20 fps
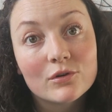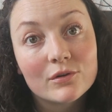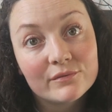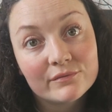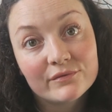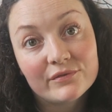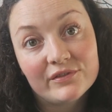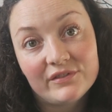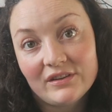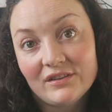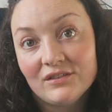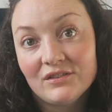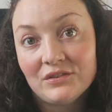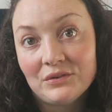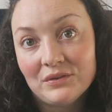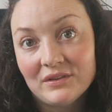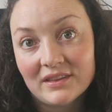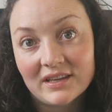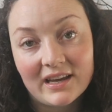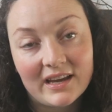confident
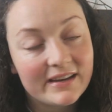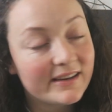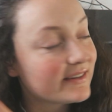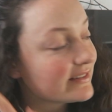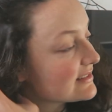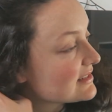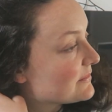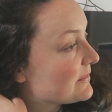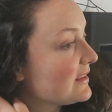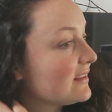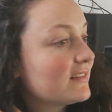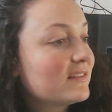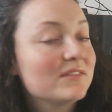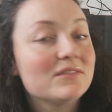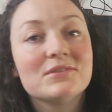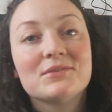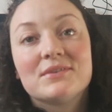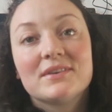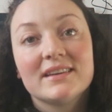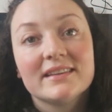doing the character meets
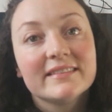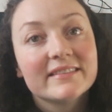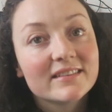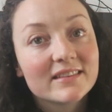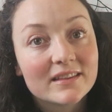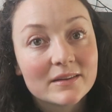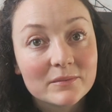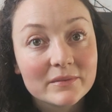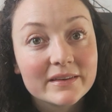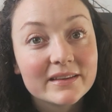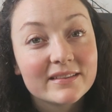and talking to them,